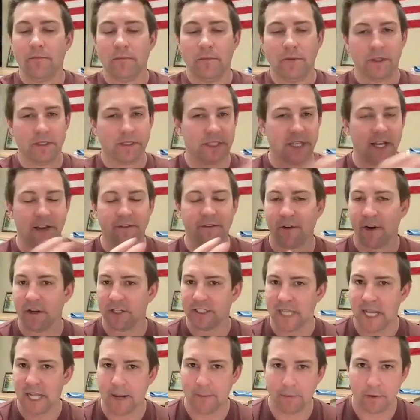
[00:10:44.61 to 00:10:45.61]
Let's say, for
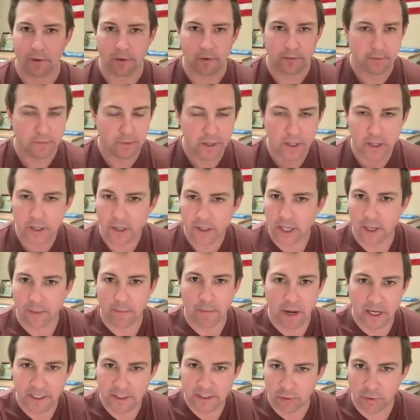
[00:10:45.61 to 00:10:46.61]
example, like
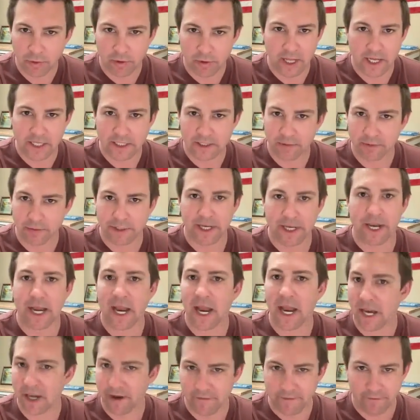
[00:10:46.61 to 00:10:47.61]
my score last year was a
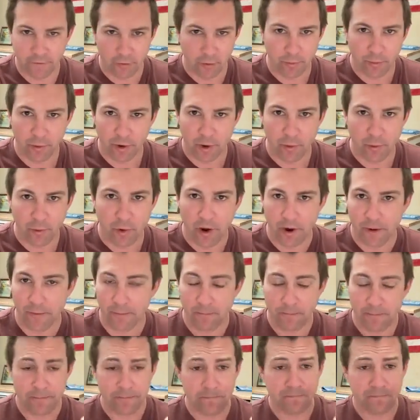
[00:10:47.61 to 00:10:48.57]
negative 4.1.